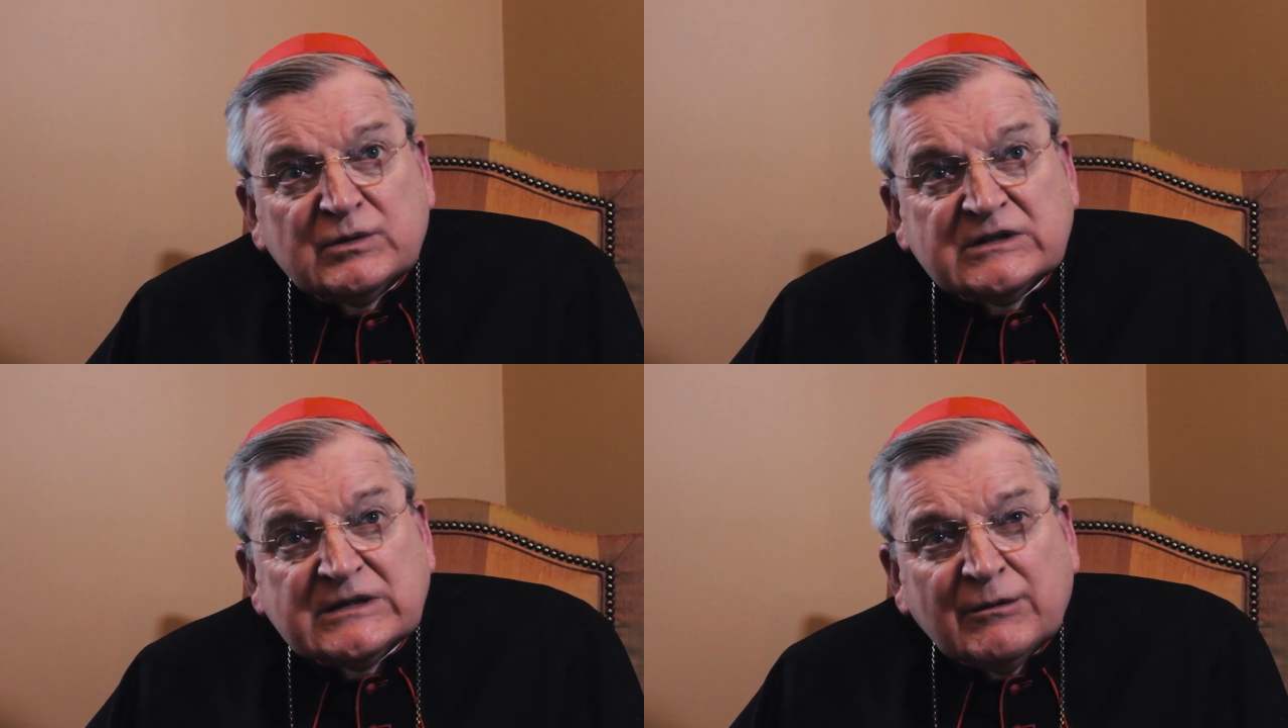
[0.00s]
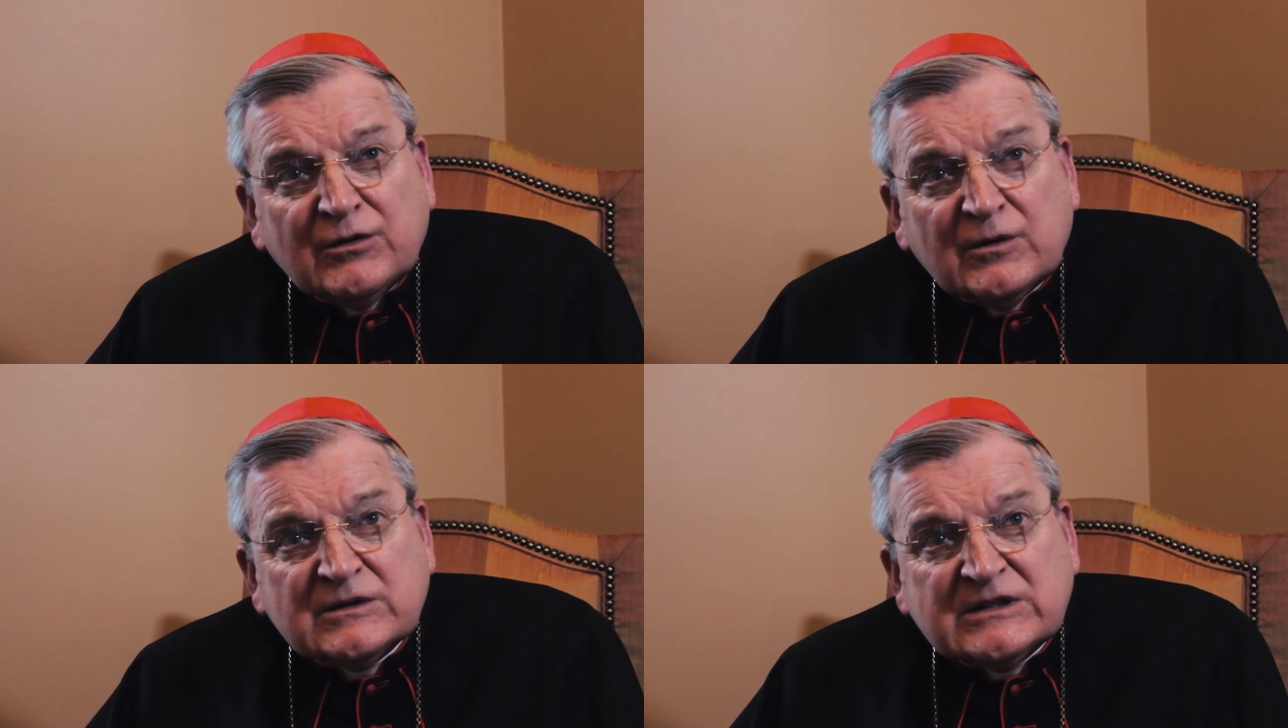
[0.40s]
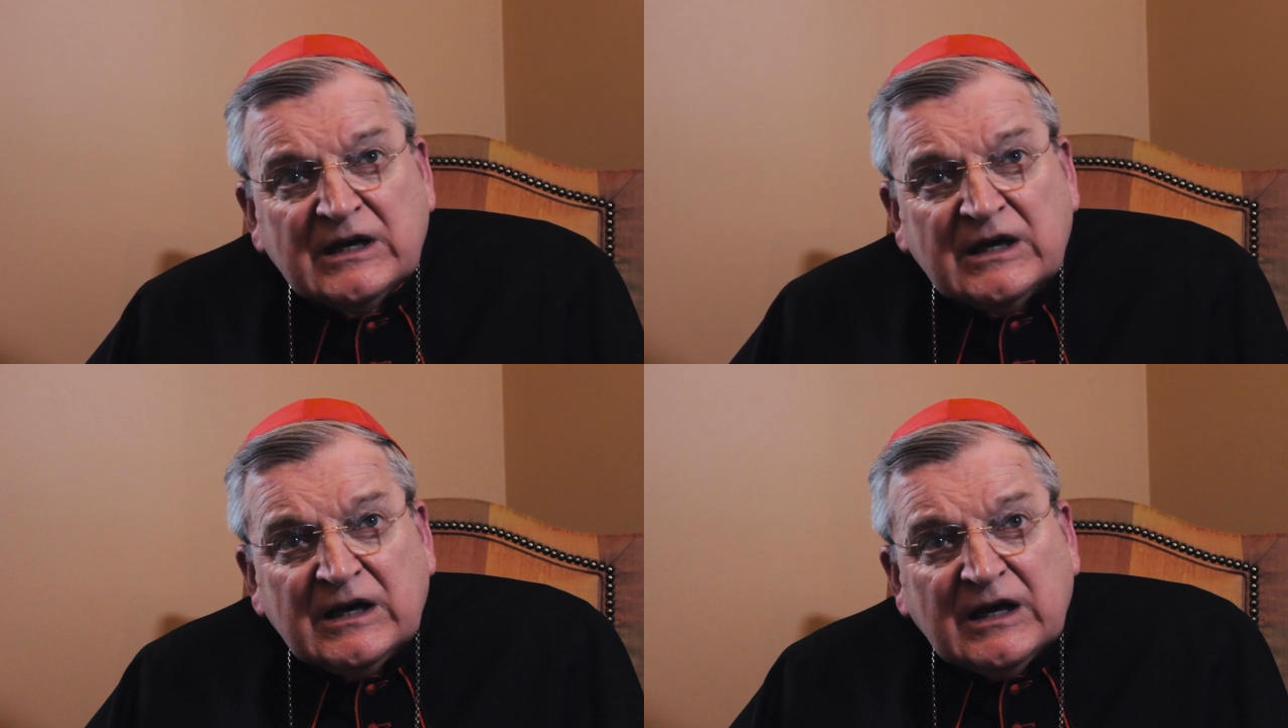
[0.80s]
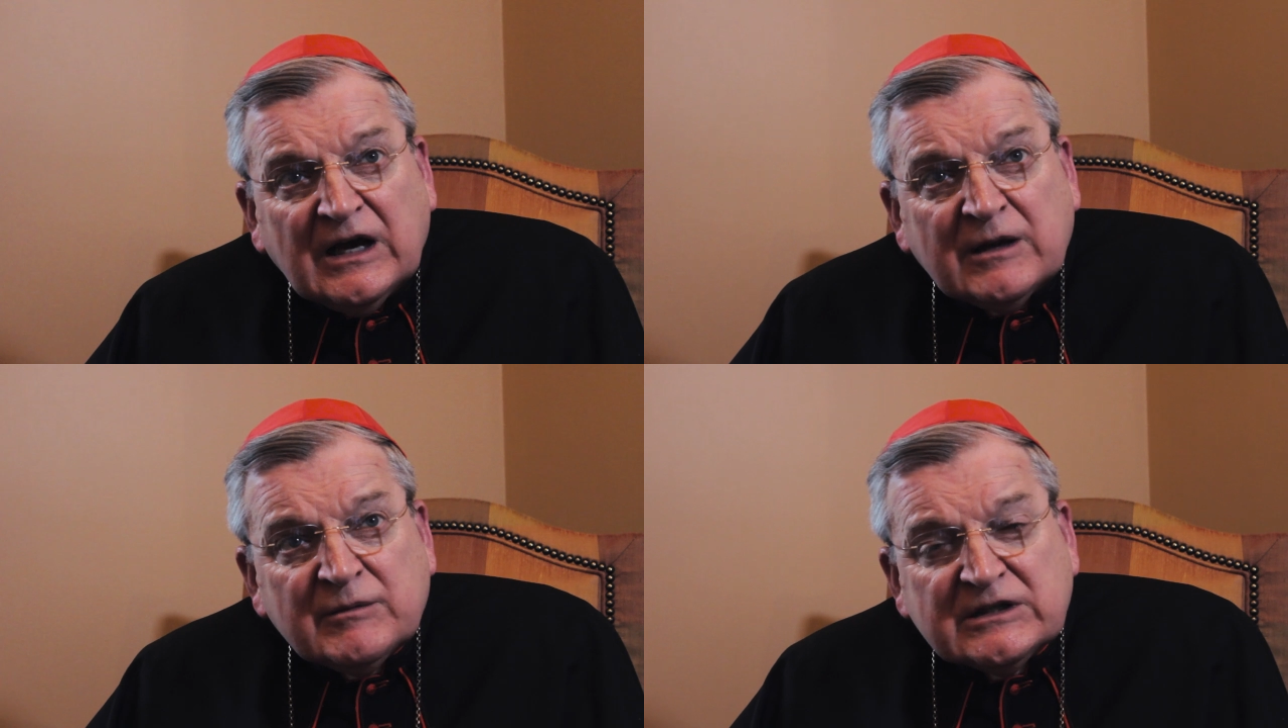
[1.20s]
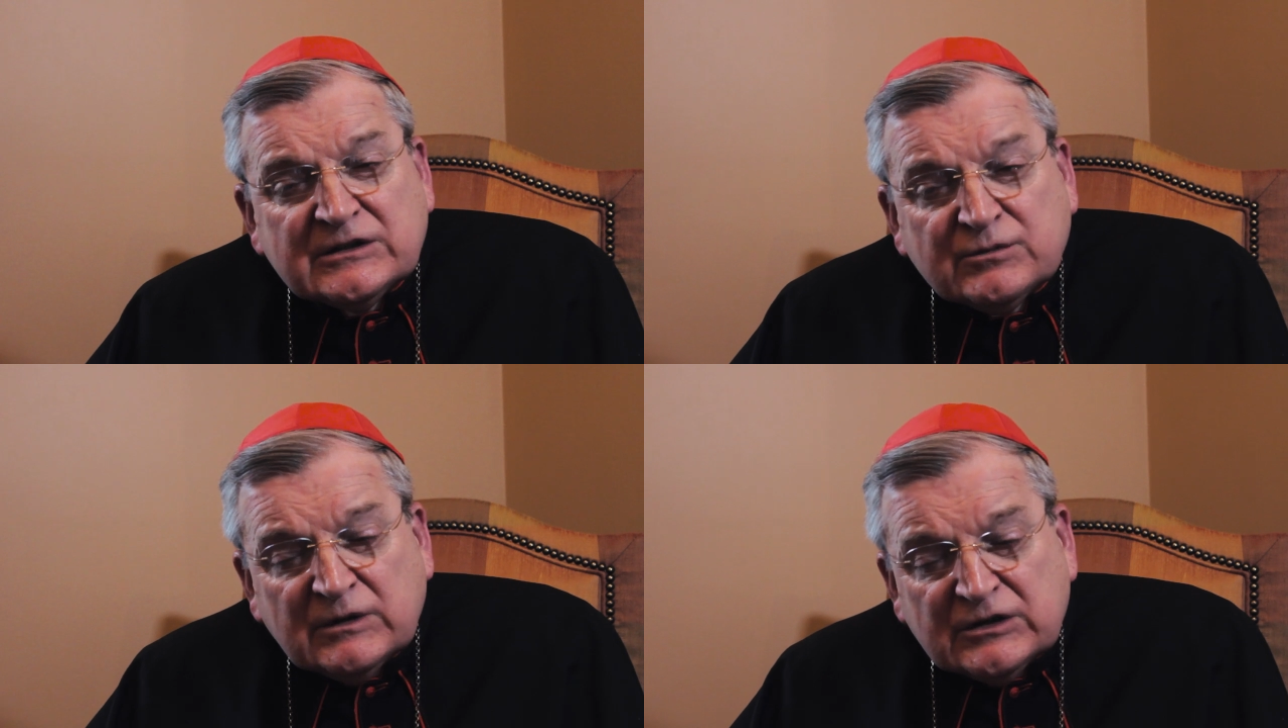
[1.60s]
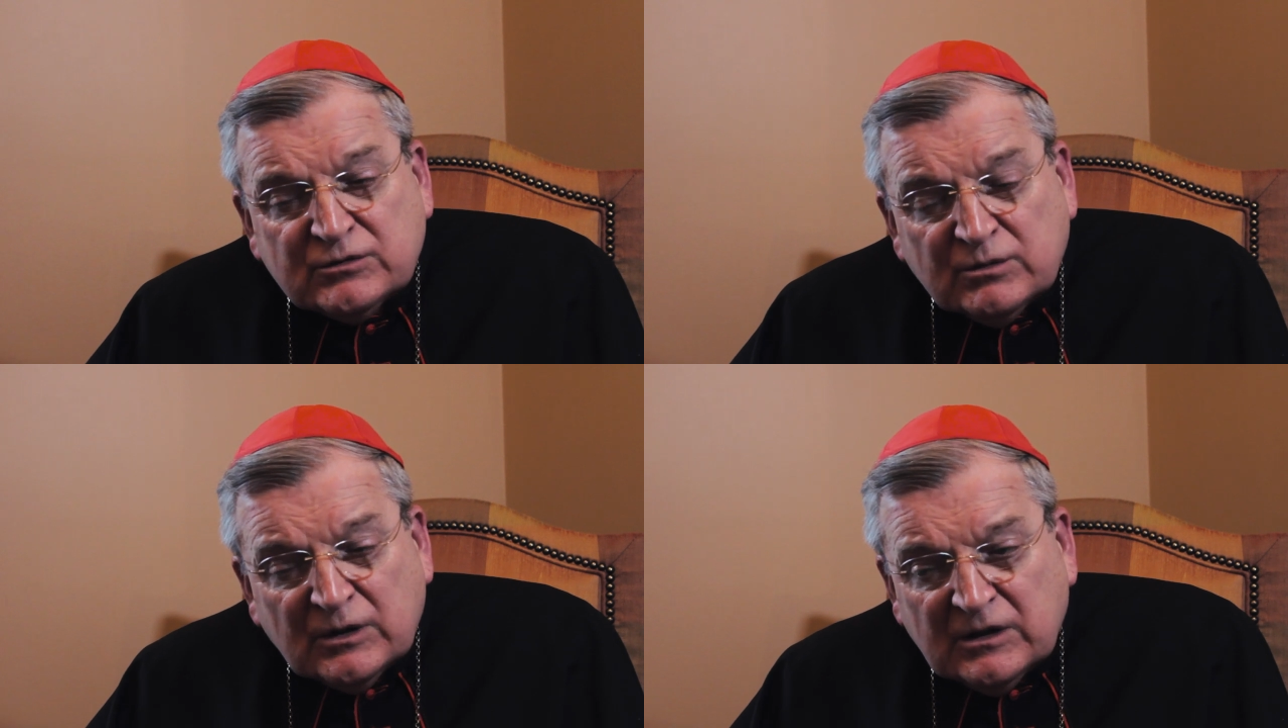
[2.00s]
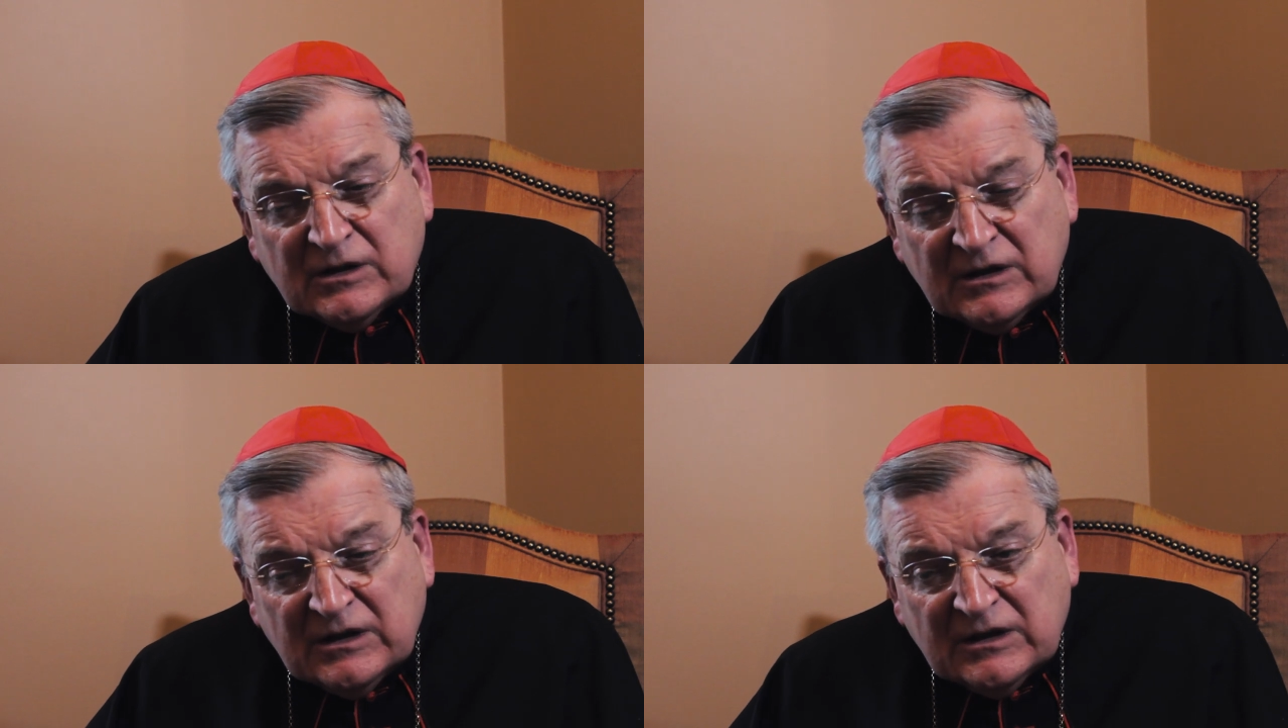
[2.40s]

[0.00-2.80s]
with some of those elements which were